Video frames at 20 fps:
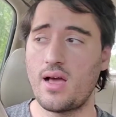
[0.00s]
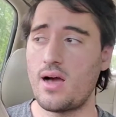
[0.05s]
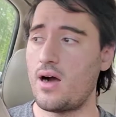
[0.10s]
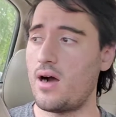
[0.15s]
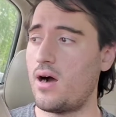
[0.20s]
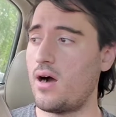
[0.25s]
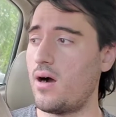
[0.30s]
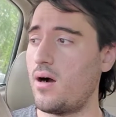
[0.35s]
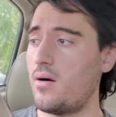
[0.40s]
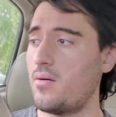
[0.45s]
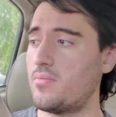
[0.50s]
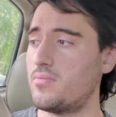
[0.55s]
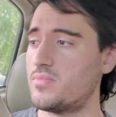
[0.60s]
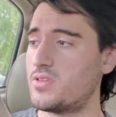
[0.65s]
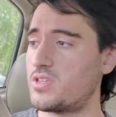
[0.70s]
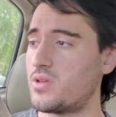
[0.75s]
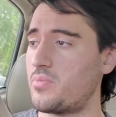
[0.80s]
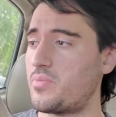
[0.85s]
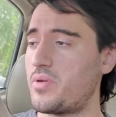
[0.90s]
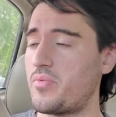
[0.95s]

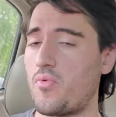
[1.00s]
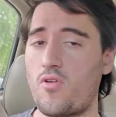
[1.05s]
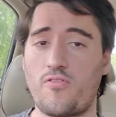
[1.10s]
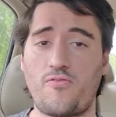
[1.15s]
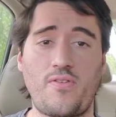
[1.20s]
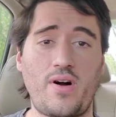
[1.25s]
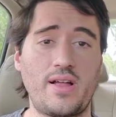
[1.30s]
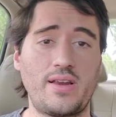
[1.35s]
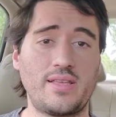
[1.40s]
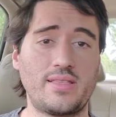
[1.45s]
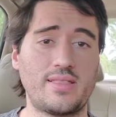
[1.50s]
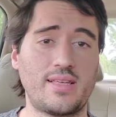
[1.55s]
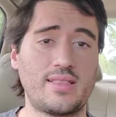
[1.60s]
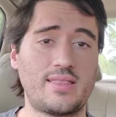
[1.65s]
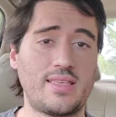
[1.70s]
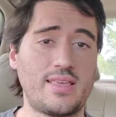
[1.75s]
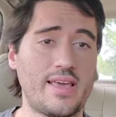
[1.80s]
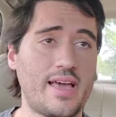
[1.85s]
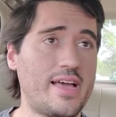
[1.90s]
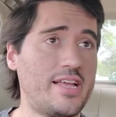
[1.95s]
Some people are finding
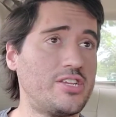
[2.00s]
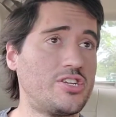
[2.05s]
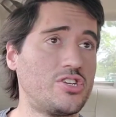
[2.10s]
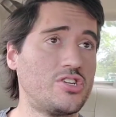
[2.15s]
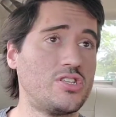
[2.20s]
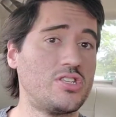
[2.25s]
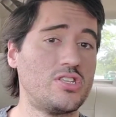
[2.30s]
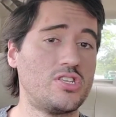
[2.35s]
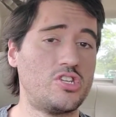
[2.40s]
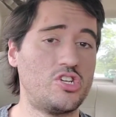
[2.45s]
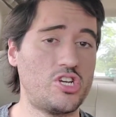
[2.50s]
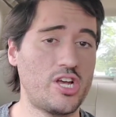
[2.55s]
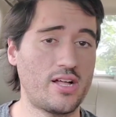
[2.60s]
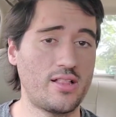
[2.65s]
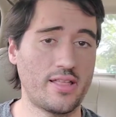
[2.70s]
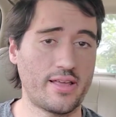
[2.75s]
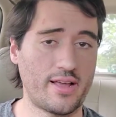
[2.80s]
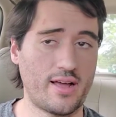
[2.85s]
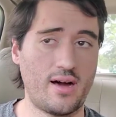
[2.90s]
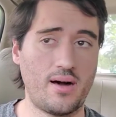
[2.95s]
that the engine is
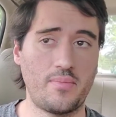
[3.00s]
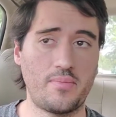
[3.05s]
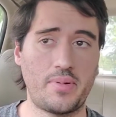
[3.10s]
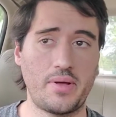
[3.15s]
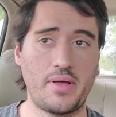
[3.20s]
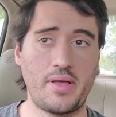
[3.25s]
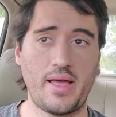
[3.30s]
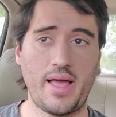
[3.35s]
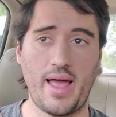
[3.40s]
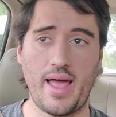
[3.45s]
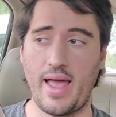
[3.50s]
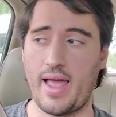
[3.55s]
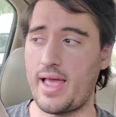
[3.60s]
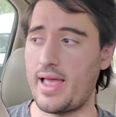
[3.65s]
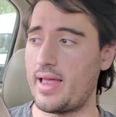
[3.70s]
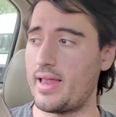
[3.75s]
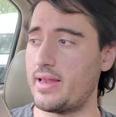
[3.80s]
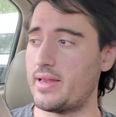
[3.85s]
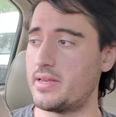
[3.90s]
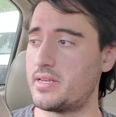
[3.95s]
gelling up,
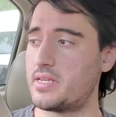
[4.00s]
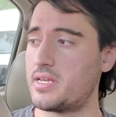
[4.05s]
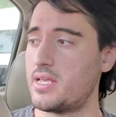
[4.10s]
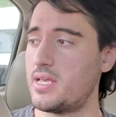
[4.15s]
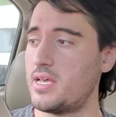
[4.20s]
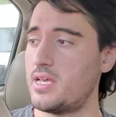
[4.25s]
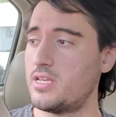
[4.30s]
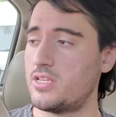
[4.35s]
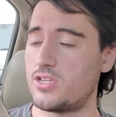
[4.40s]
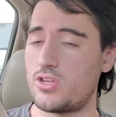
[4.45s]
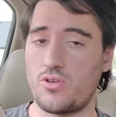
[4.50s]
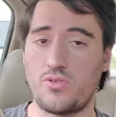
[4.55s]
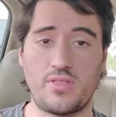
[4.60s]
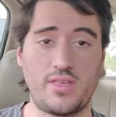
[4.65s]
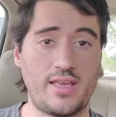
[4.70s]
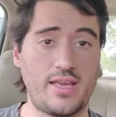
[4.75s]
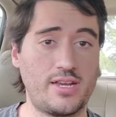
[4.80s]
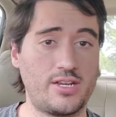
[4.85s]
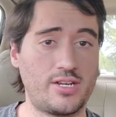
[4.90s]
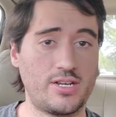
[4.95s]
and so
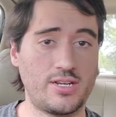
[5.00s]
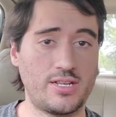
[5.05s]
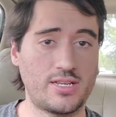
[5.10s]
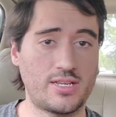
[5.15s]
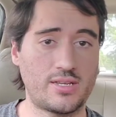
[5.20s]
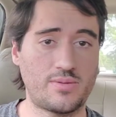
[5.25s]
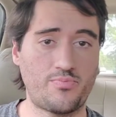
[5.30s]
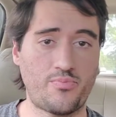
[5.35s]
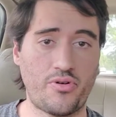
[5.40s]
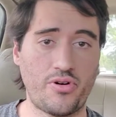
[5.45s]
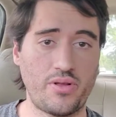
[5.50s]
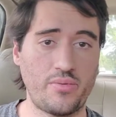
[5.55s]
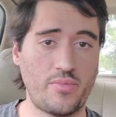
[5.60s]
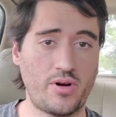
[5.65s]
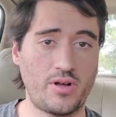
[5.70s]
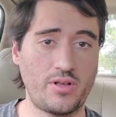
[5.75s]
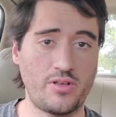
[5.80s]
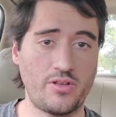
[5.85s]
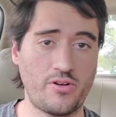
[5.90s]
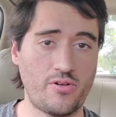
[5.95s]
the engine is pretty
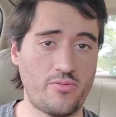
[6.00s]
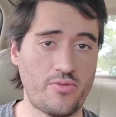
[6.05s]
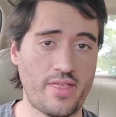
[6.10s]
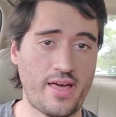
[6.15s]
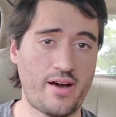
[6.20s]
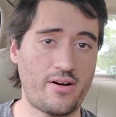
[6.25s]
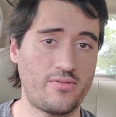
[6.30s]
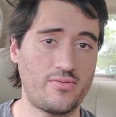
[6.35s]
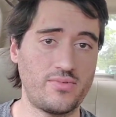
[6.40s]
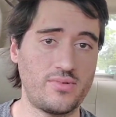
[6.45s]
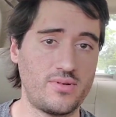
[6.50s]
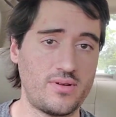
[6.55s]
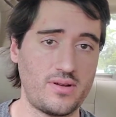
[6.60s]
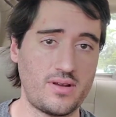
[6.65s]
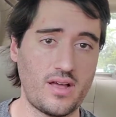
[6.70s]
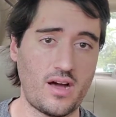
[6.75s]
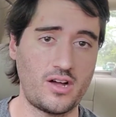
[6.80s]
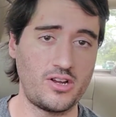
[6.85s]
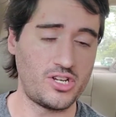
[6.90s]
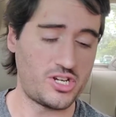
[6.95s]
much, without
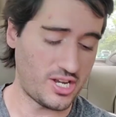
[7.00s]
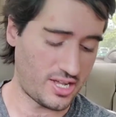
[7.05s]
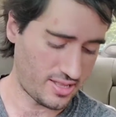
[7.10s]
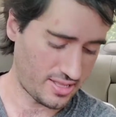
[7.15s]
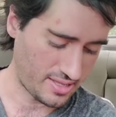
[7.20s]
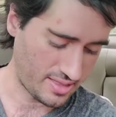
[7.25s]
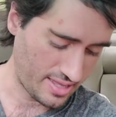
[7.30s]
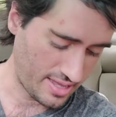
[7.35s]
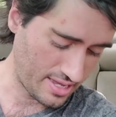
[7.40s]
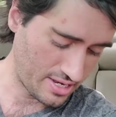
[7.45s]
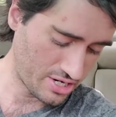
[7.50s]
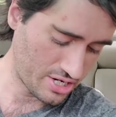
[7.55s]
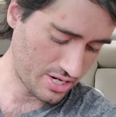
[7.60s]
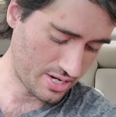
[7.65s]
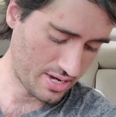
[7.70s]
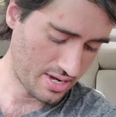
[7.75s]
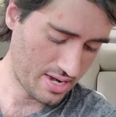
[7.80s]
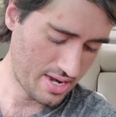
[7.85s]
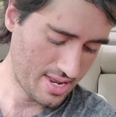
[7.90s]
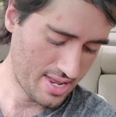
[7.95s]
ungelling the
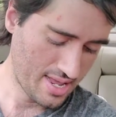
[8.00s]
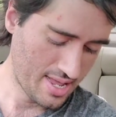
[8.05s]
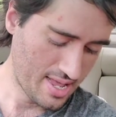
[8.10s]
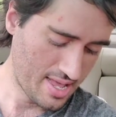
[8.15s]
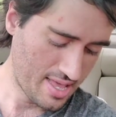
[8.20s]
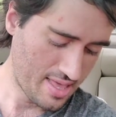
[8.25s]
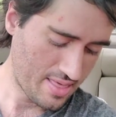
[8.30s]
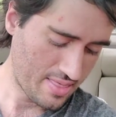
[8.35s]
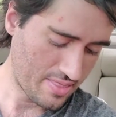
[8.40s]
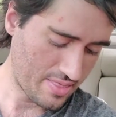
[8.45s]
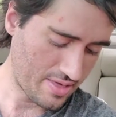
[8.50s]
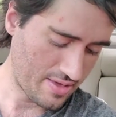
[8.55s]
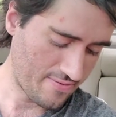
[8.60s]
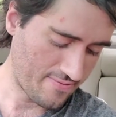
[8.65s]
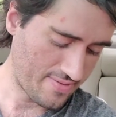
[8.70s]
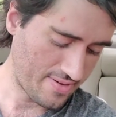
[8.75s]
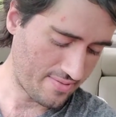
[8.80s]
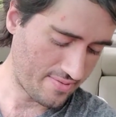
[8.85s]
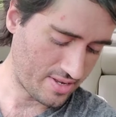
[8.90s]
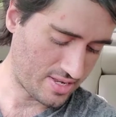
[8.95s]
engine, the
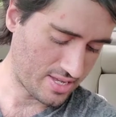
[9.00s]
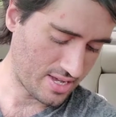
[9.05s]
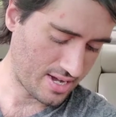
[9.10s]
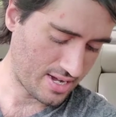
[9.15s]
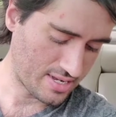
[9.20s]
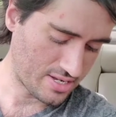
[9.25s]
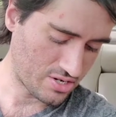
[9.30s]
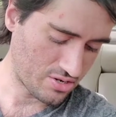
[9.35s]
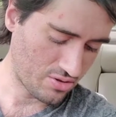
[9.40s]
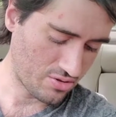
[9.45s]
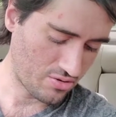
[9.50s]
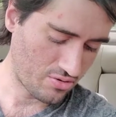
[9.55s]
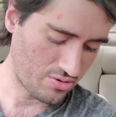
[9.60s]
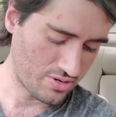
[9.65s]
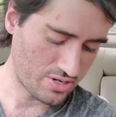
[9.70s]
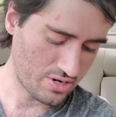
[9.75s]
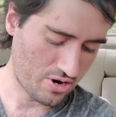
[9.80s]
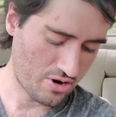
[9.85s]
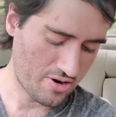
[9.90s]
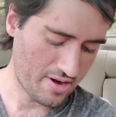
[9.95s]
VVTi
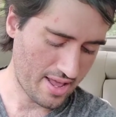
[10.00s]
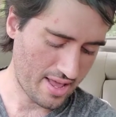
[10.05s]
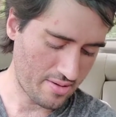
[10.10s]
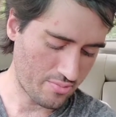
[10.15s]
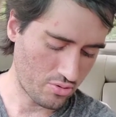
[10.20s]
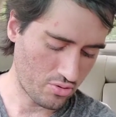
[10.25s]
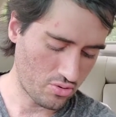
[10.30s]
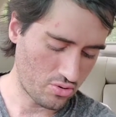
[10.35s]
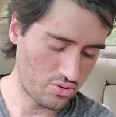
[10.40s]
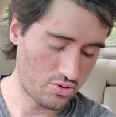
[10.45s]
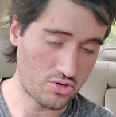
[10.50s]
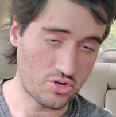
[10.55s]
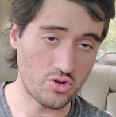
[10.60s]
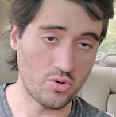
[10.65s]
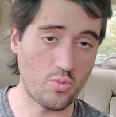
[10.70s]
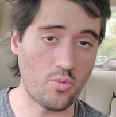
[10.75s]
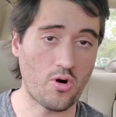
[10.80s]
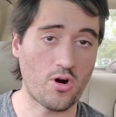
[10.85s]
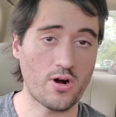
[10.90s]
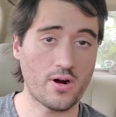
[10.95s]
solenoids aren't able to
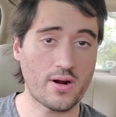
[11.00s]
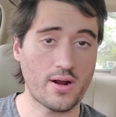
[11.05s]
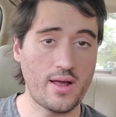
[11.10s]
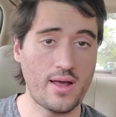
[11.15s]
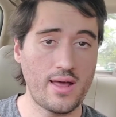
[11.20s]
work.